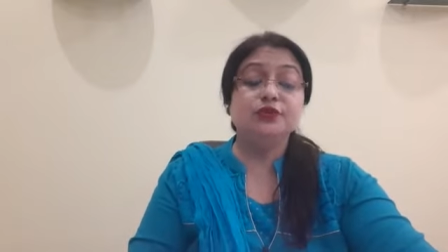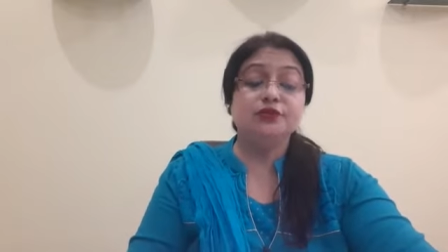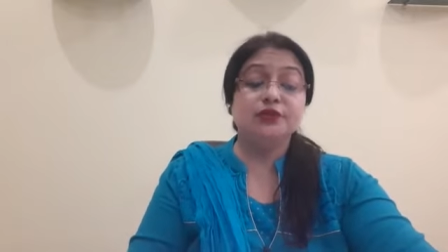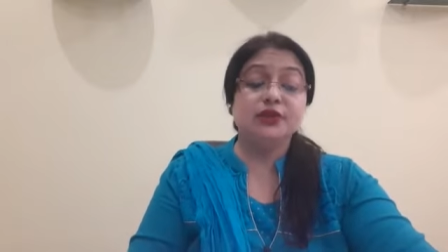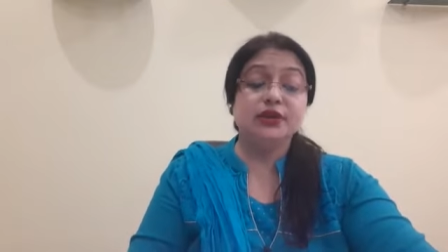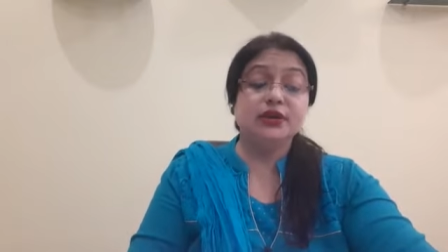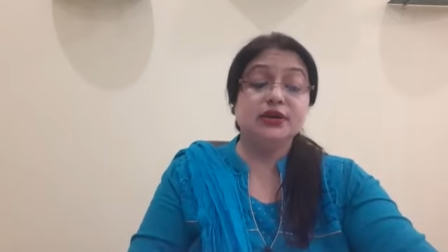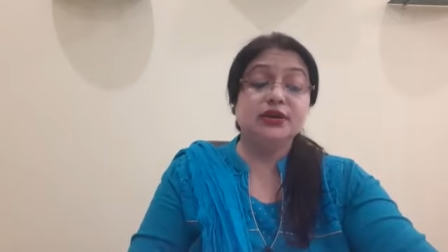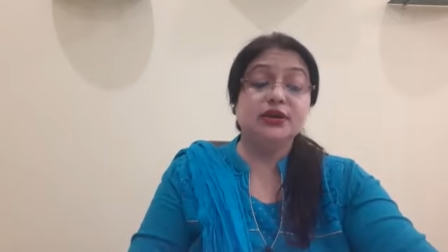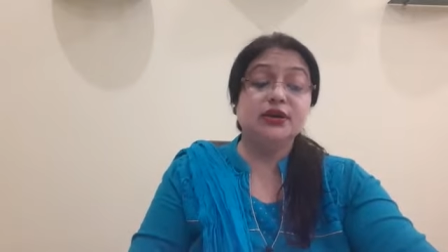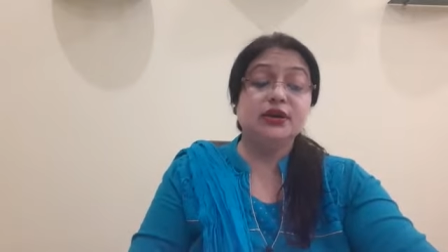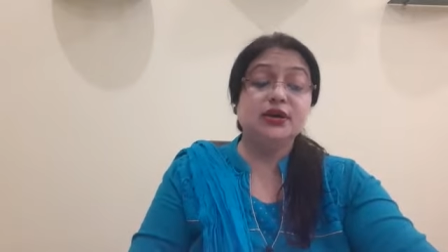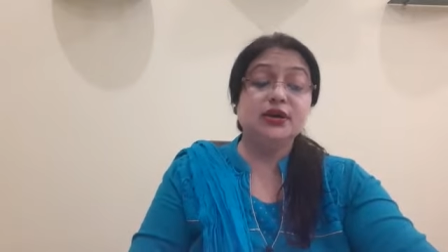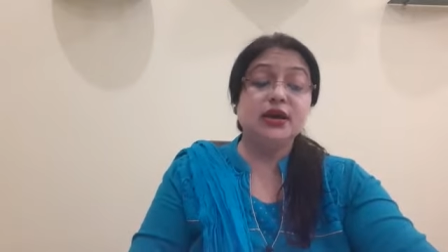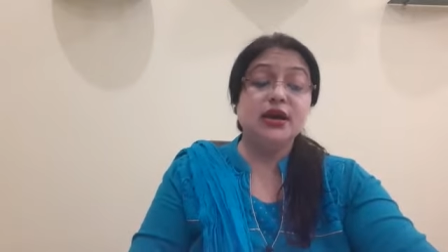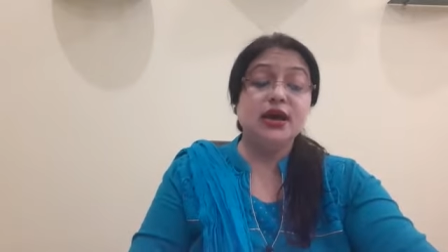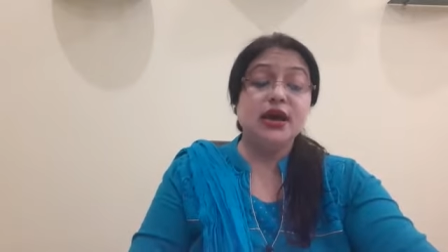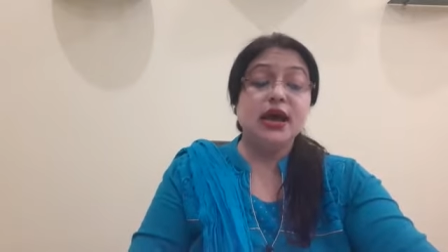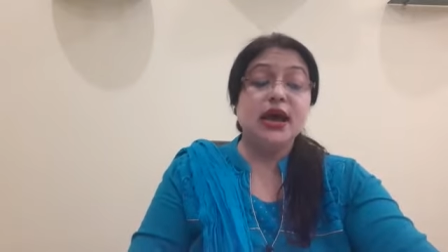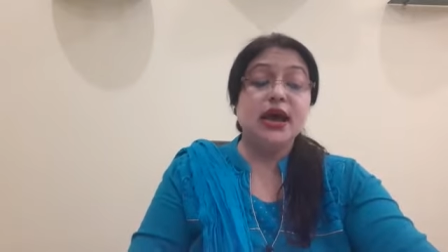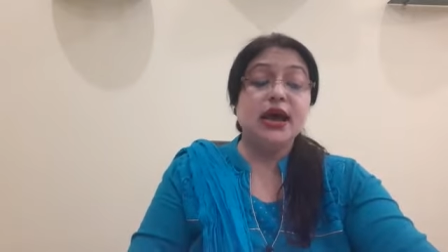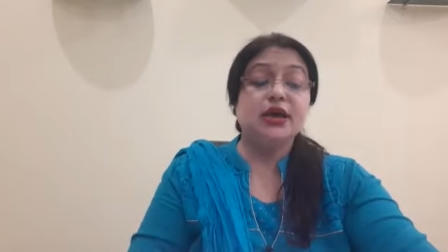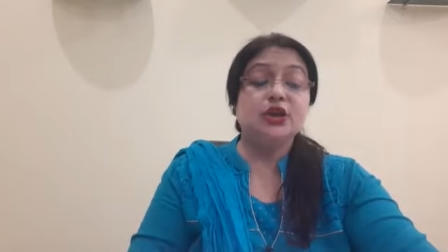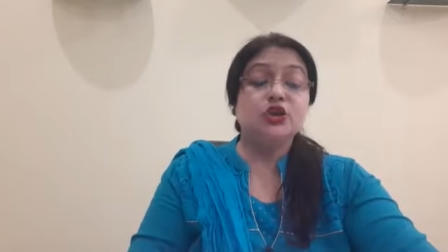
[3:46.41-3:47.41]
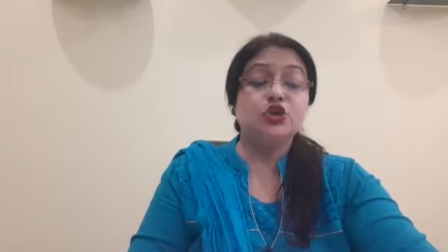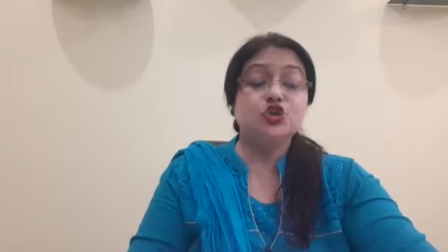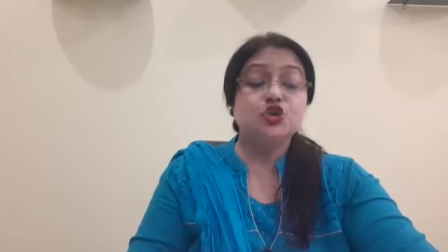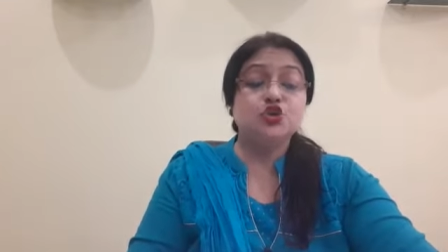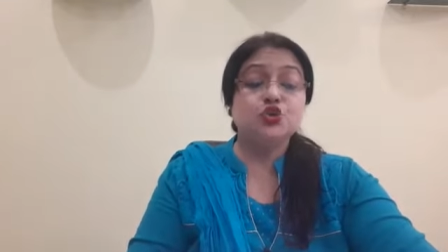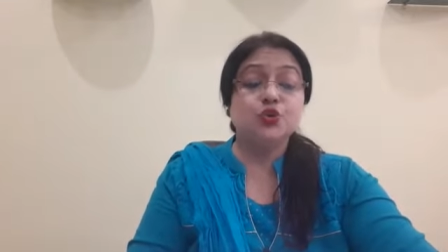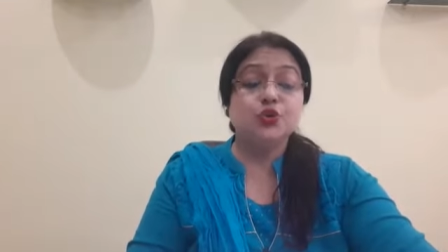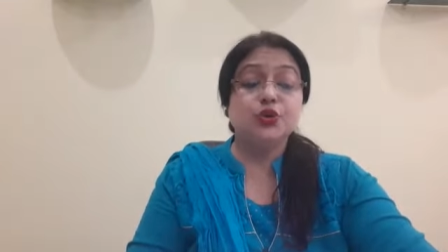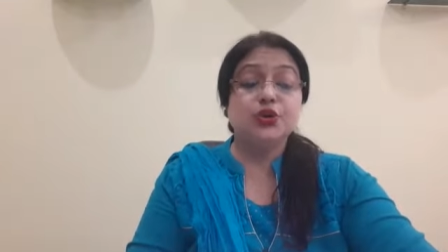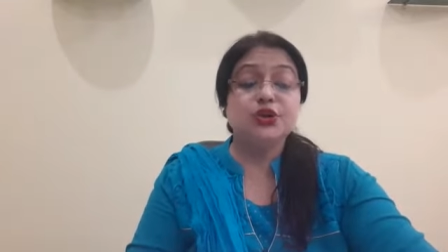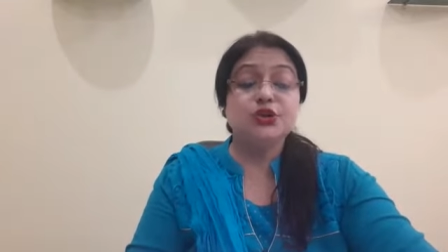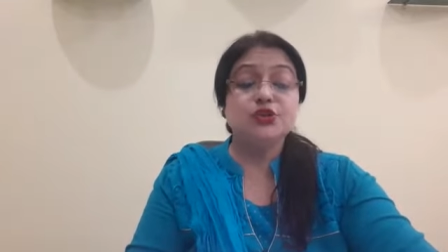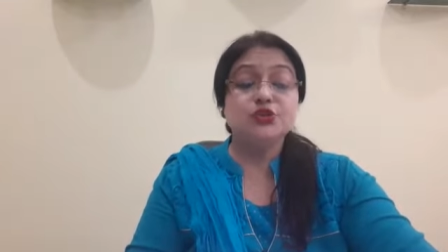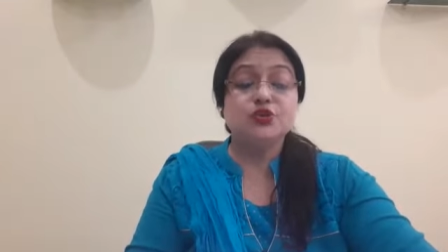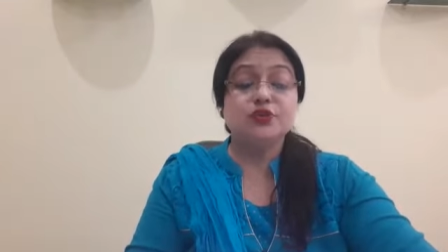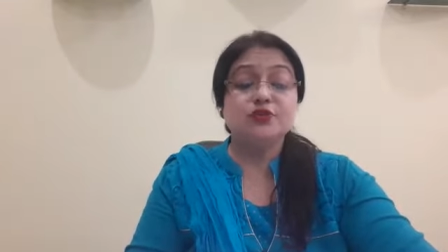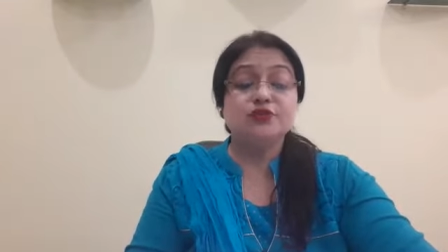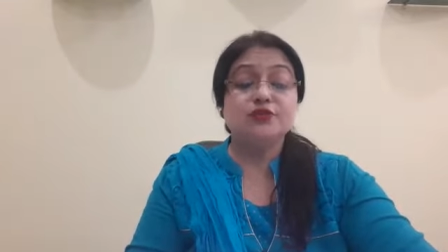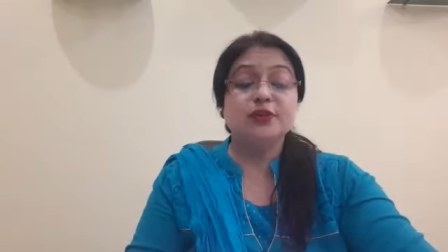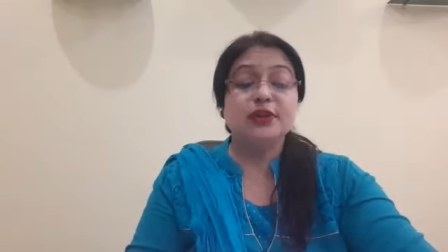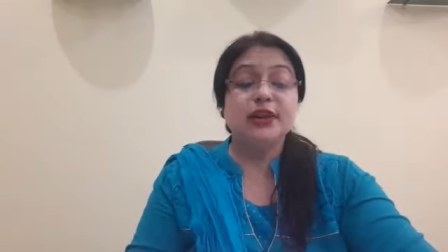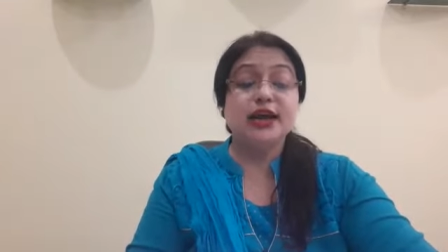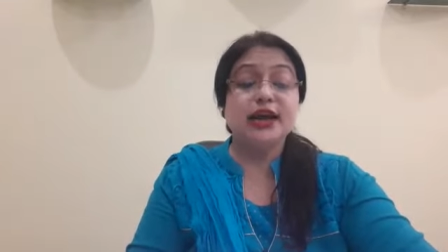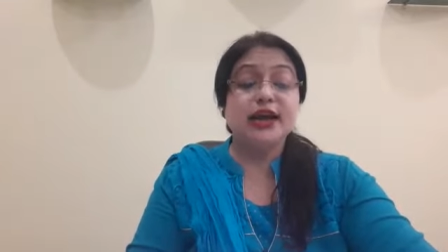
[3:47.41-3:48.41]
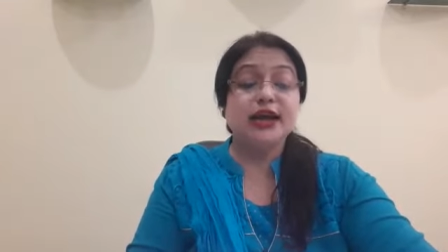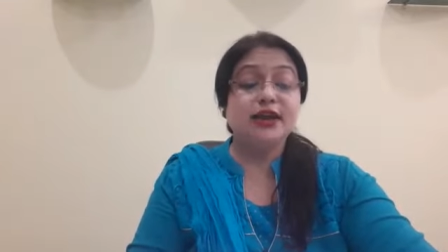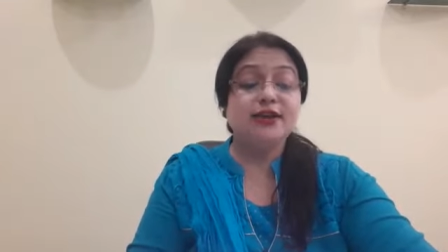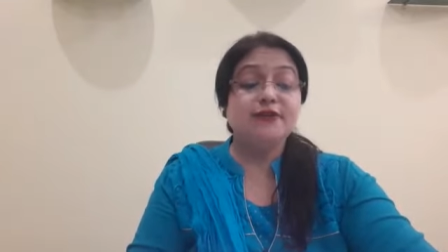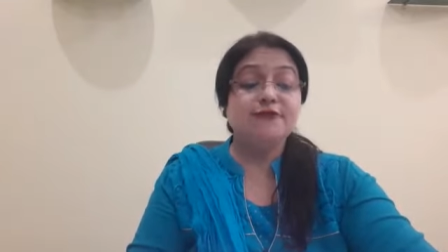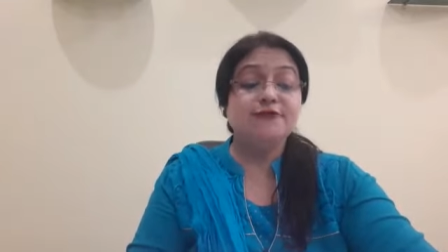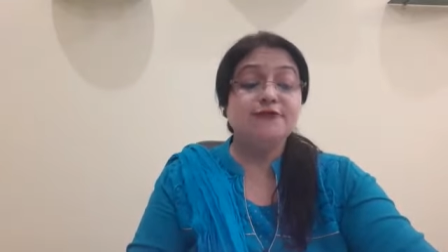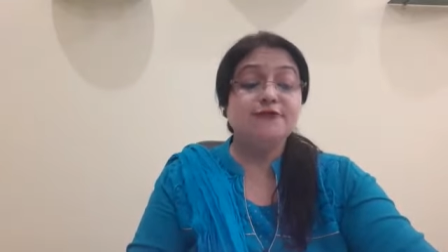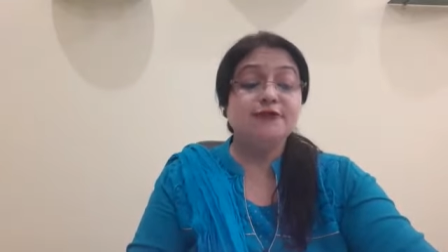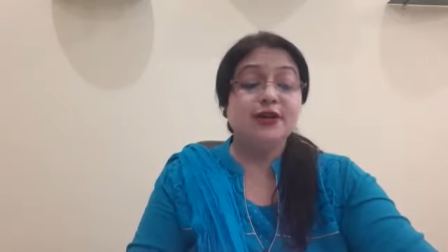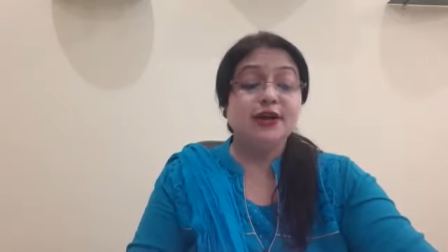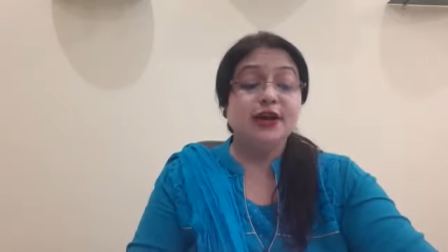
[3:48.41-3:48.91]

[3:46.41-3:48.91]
vigor and joys of life